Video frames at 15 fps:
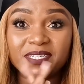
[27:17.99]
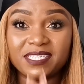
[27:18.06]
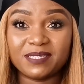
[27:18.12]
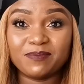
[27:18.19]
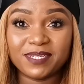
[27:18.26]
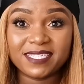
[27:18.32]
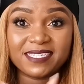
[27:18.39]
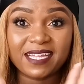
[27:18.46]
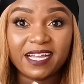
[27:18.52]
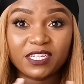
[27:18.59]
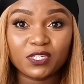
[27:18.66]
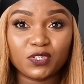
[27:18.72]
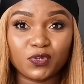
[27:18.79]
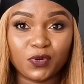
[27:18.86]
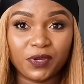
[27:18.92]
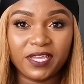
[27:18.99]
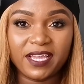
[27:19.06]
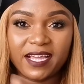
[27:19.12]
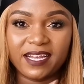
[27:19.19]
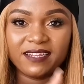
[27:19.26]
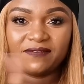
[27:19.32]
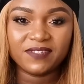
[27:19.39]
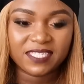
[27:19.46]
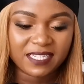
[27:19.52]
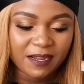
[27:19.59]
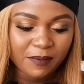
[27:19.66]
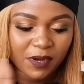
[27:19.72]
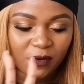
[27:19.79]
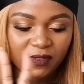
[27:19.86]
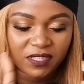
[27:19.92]
He's based at Toy. I'll leave his
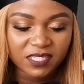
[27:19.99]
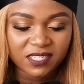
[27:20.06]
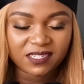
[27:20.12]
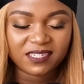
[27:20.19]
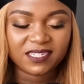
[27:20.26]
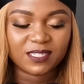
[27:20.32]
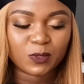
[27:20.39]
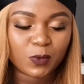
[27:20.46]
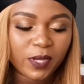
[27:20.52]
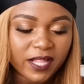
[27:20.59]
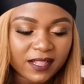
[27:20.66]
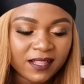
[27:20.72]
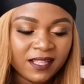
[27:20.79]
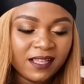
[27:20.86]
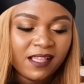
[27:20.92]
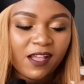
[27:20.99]
number on the screen as well.